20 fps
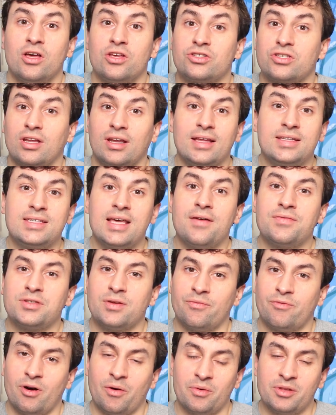So let's have
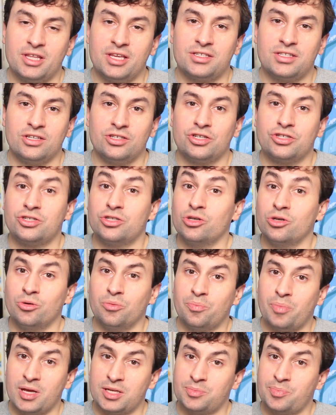some fun with this and just do
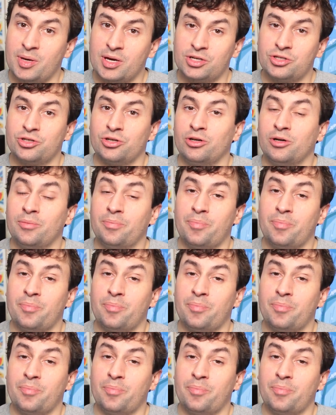Best Picture,